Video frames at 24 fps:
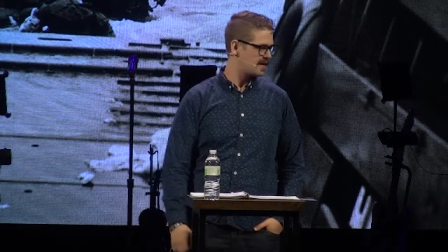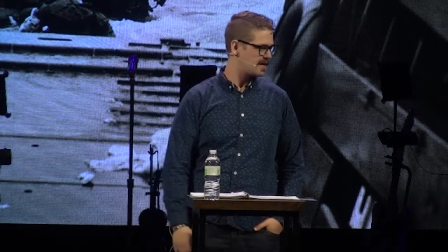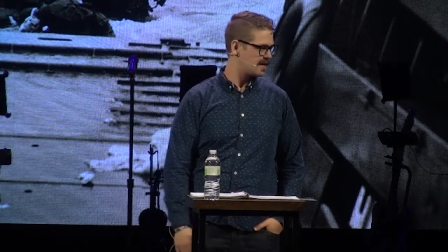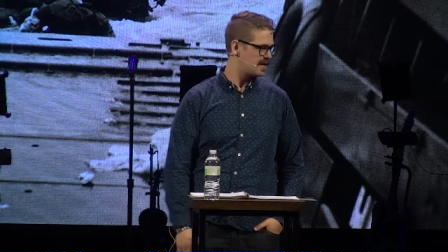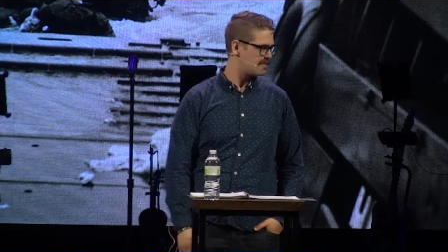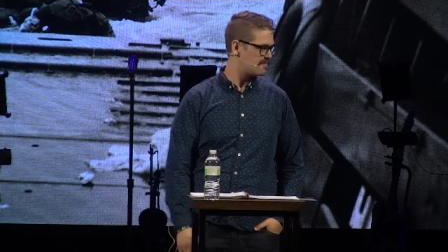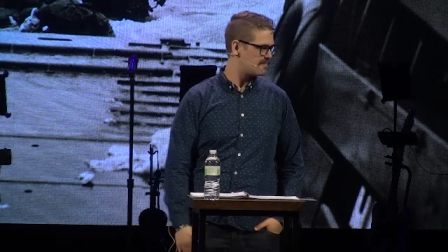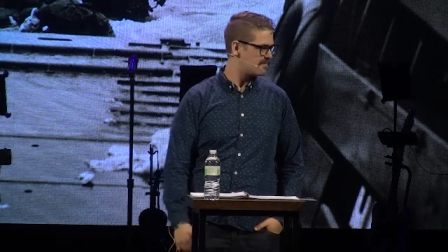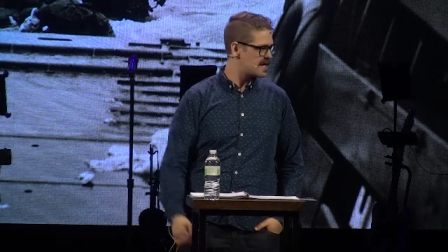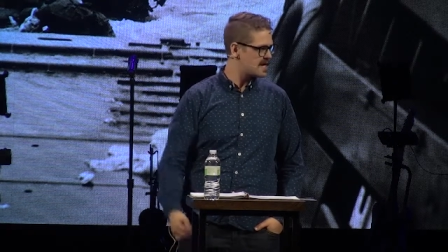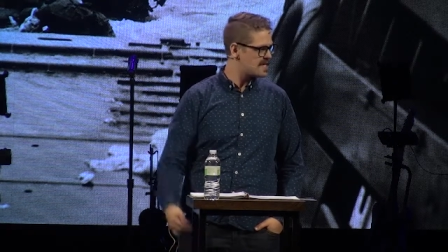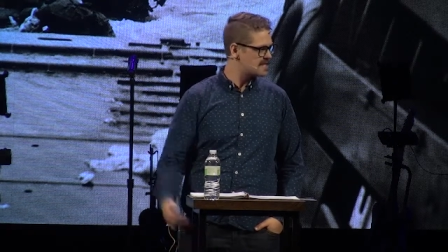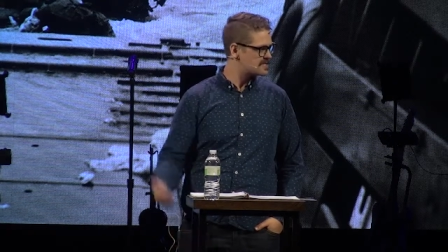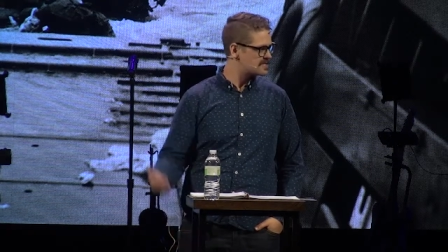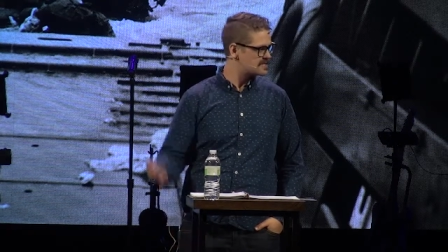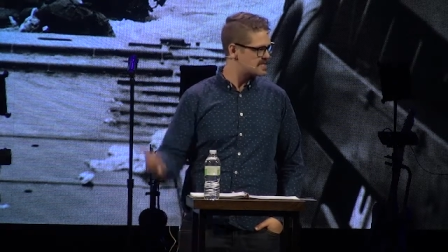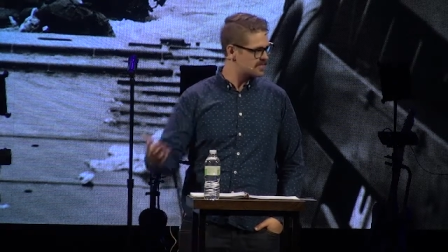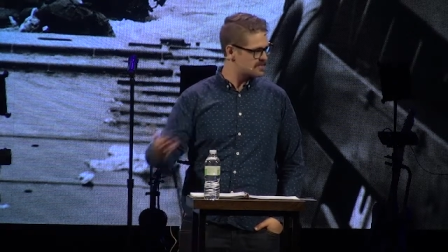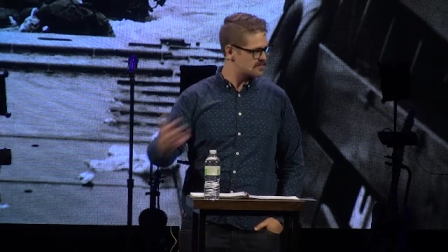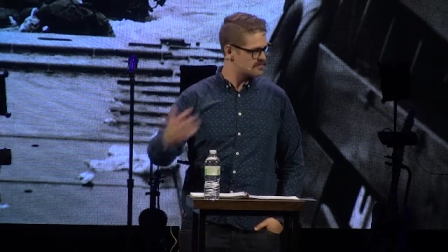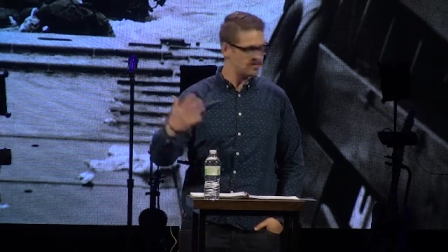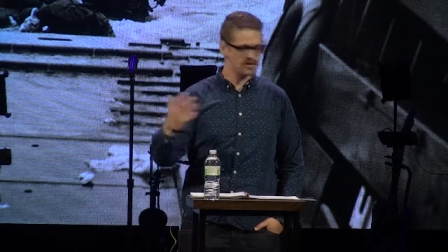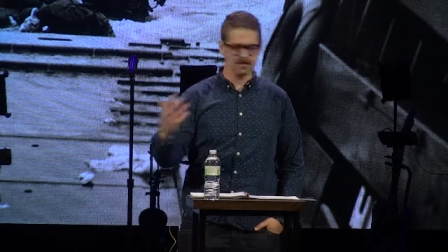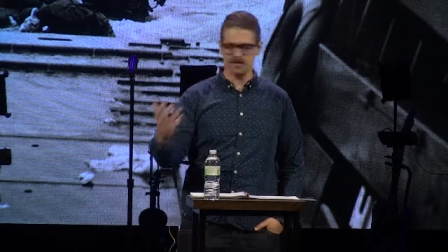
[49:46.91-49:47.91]
an
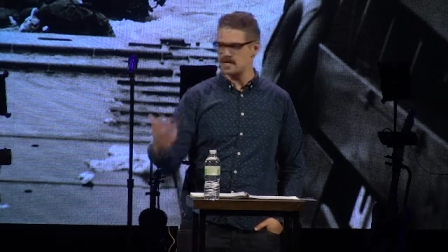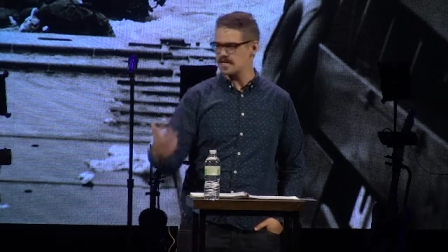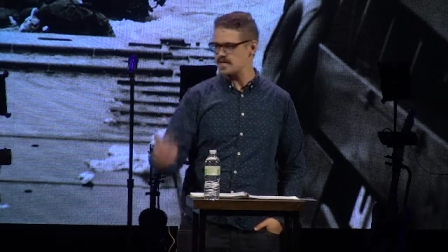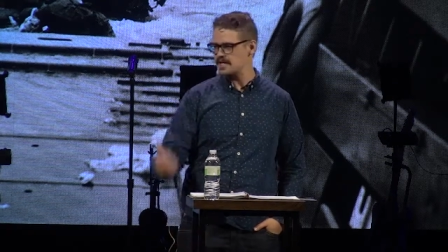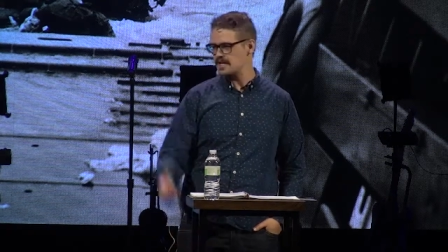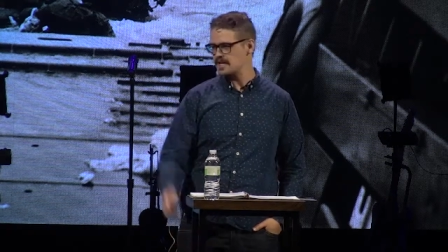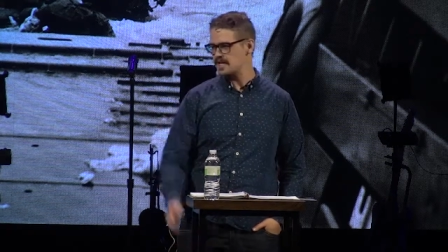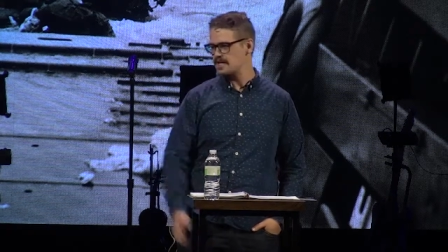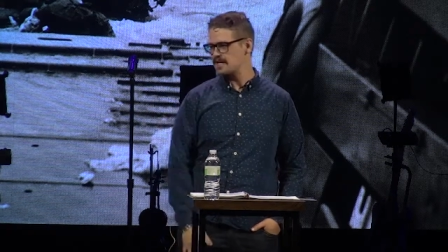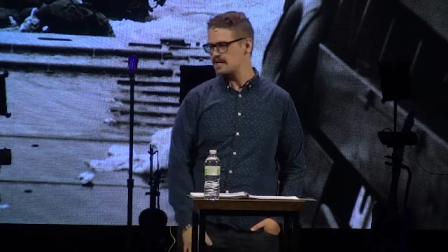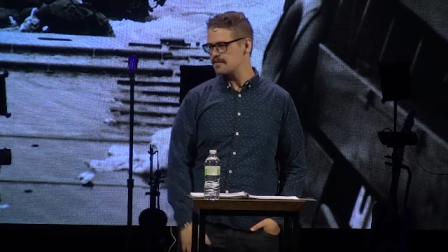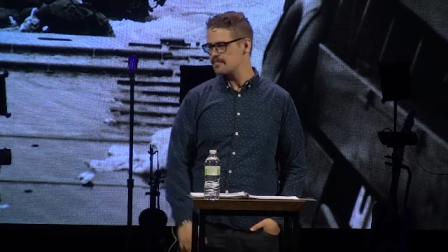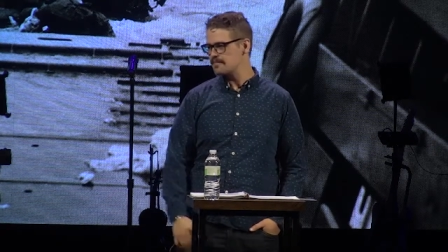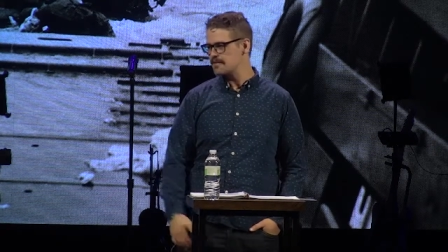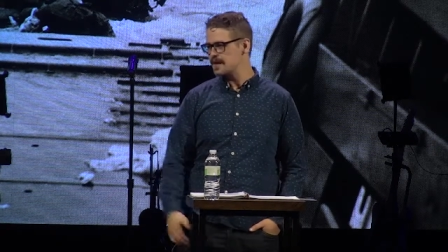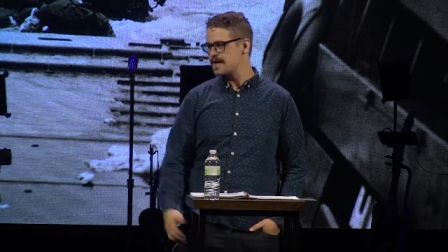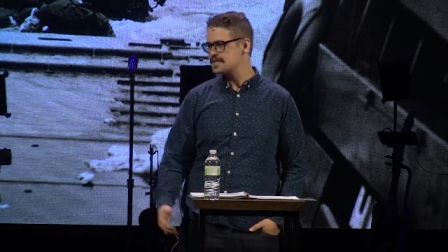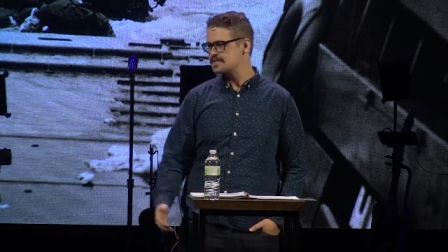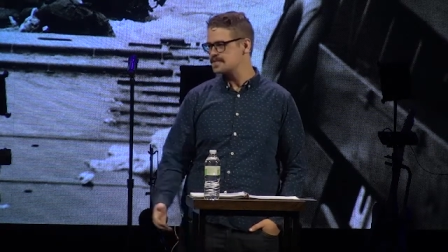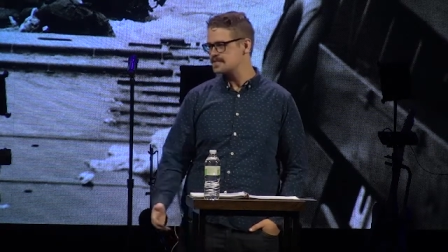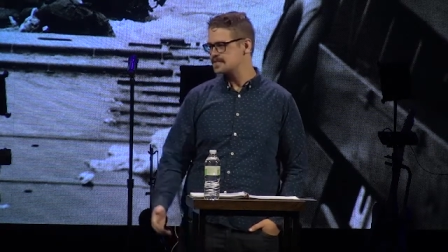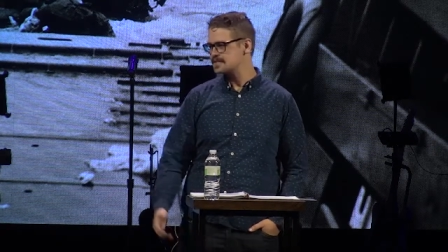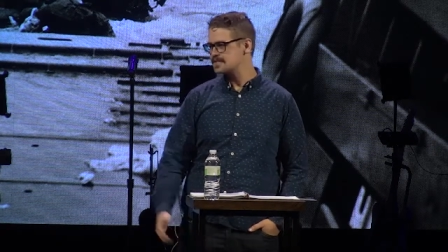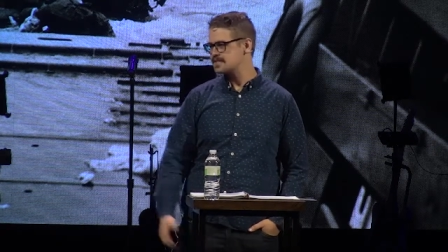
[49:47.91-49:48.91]
amazing community, an
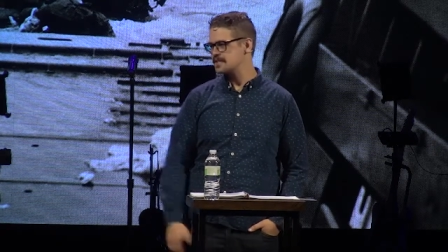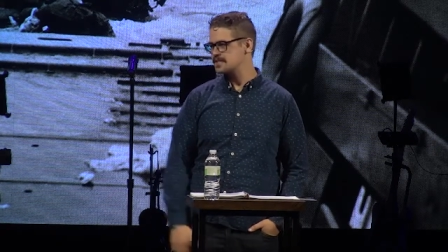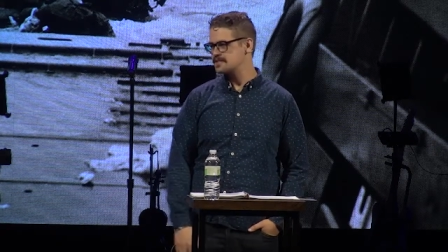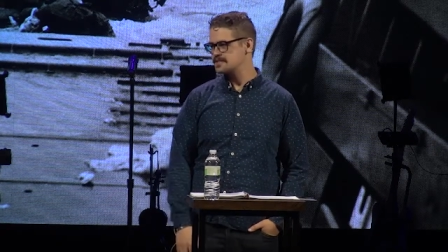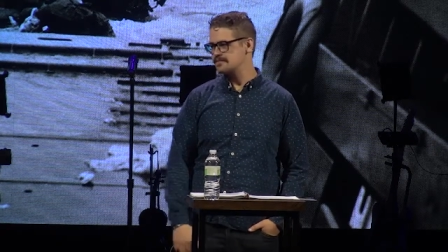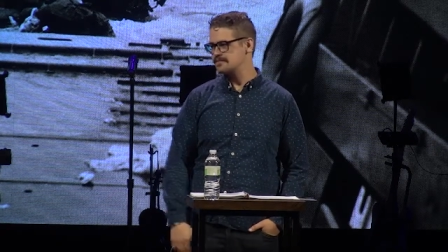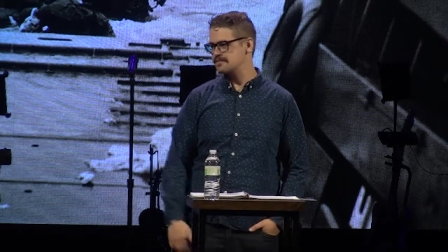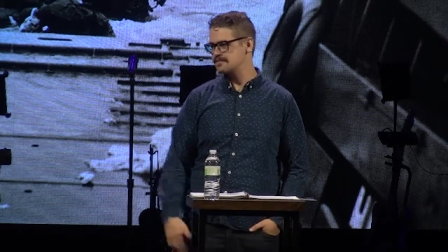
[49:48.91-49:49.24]
amazing sense